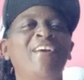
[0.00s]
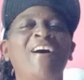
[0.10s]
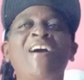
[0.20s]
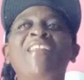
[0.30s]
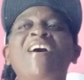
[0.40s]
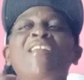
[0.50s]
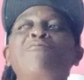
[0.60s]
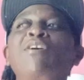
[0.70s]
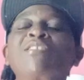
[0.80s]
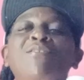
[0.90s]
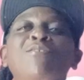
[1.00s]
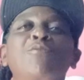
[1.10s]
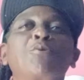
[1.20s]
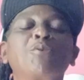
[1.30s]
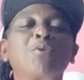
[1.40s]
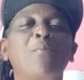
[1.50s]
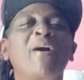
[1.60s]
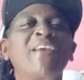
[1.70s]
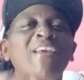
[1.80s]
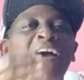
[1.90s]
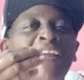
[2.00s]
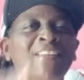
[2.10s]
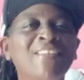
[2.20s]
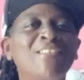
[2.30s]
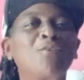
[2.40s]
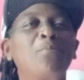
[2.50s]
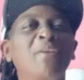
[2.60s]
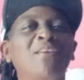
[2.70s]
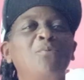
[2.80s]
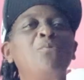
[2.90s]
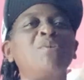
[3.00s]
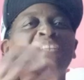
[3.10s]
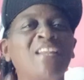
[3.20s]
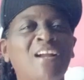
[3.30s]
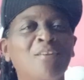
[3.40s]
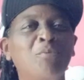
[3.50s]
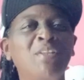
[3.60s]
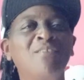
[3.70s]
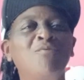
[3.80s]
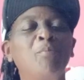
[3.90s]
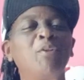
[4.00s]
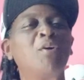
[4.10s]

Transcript: And all of a sudden she just come and hand this to me. Who sent her with it for me?